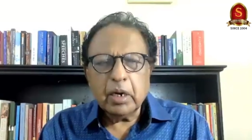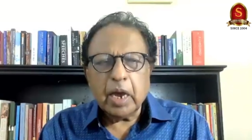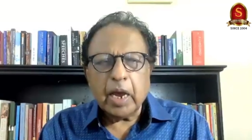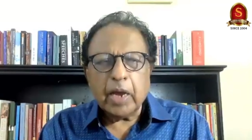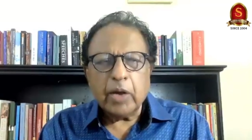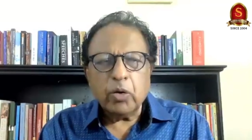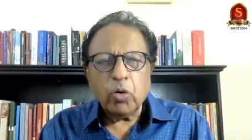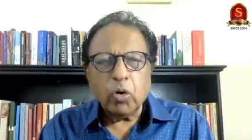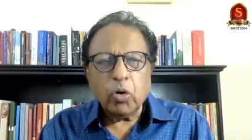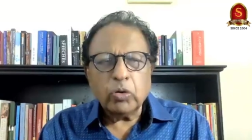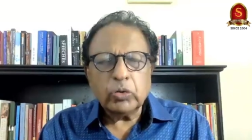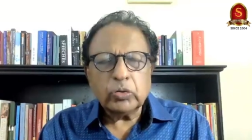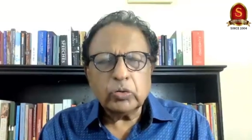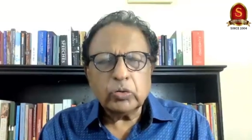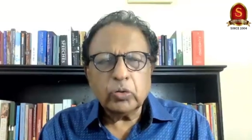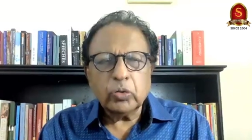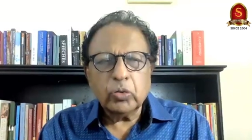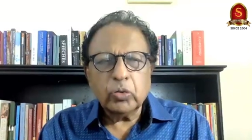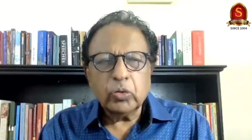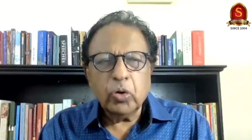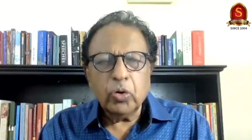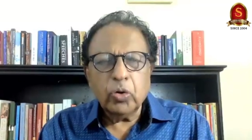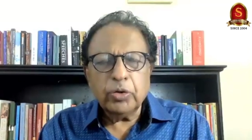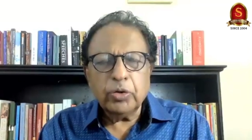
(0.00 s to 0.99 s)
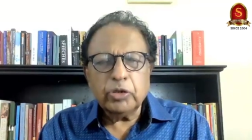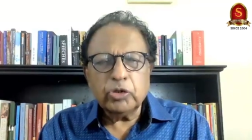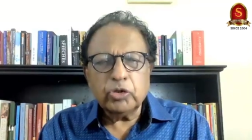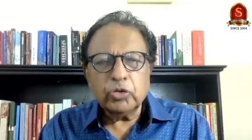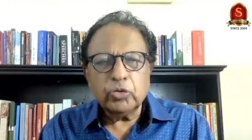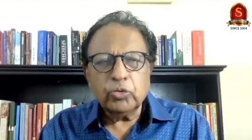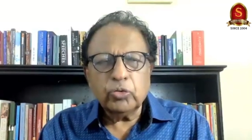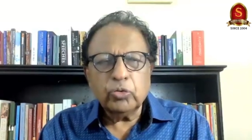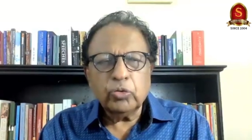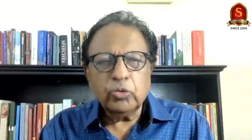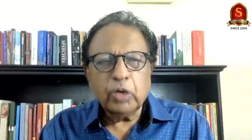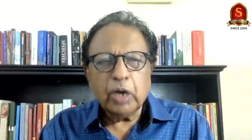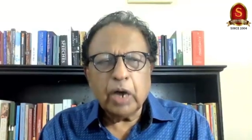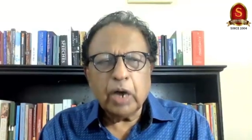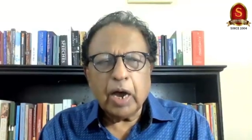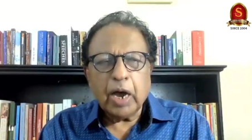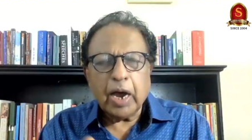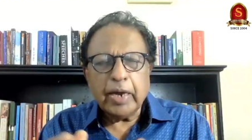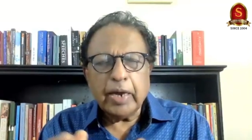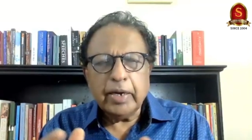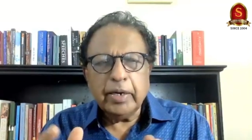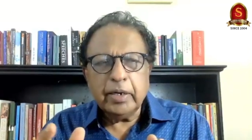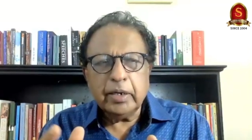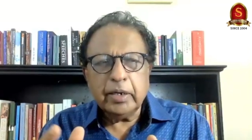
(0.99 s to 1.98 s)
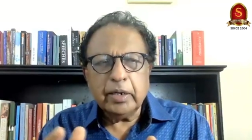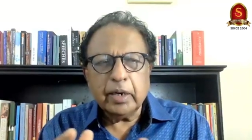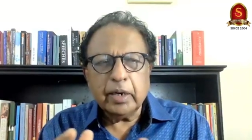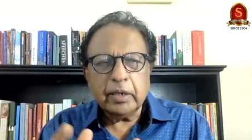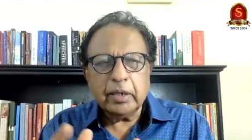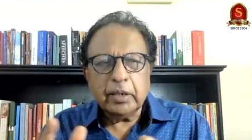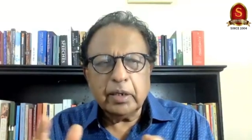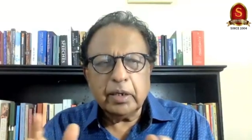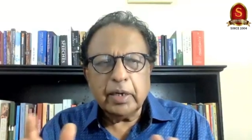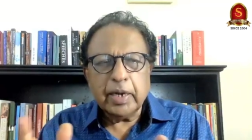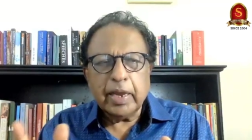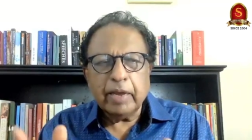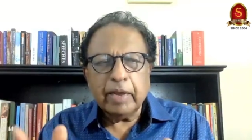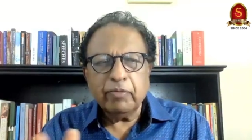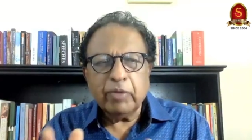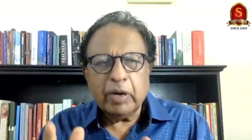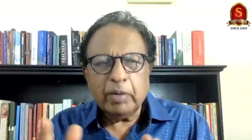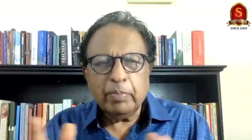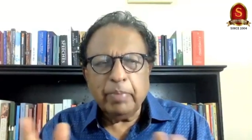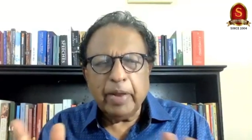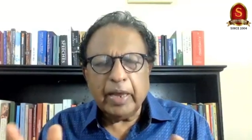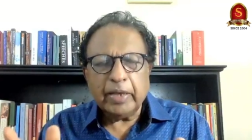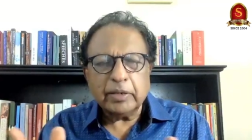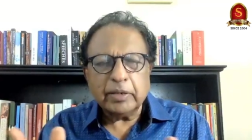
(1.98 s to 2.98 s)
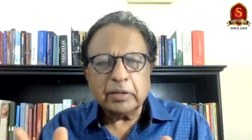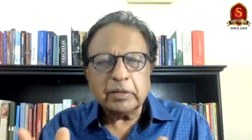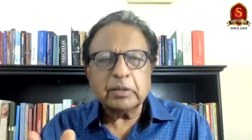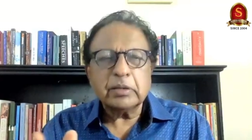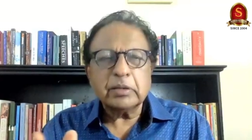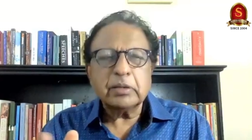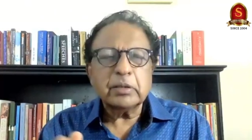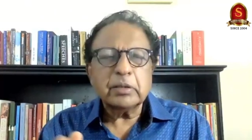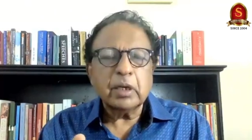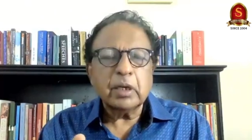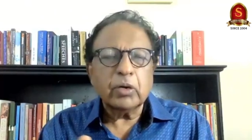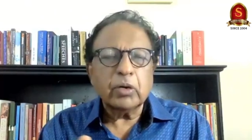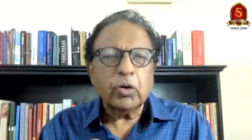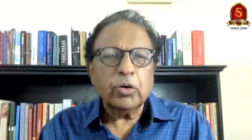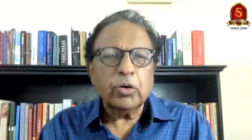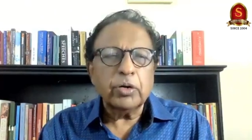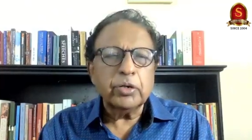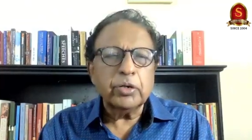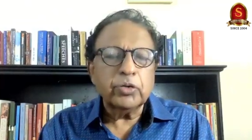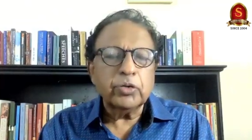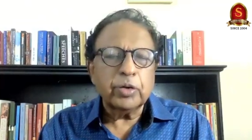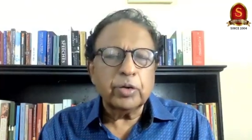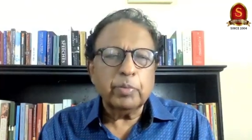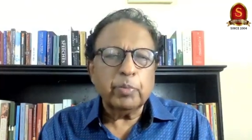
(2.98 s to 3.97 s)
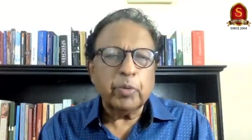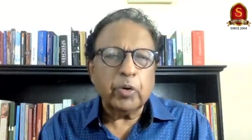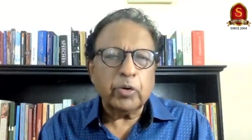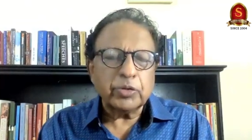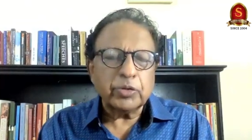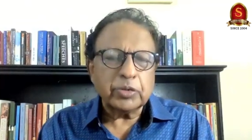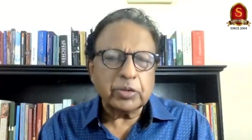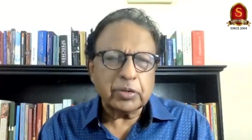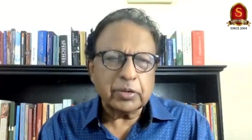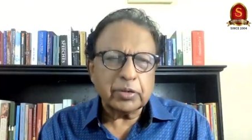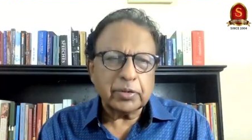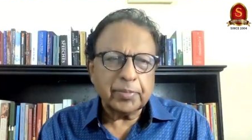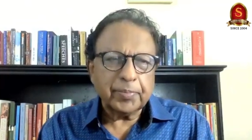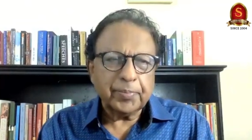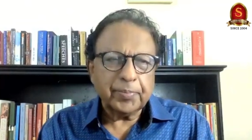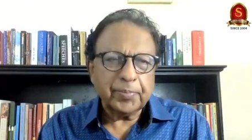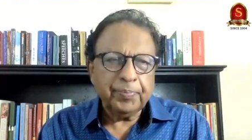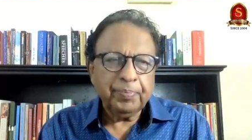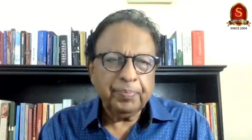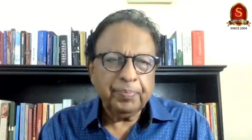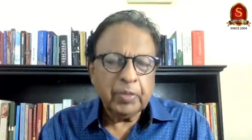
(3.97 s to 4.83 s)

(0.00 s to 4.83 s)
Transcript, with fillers: and also go into hiding at the naval base, according to reports.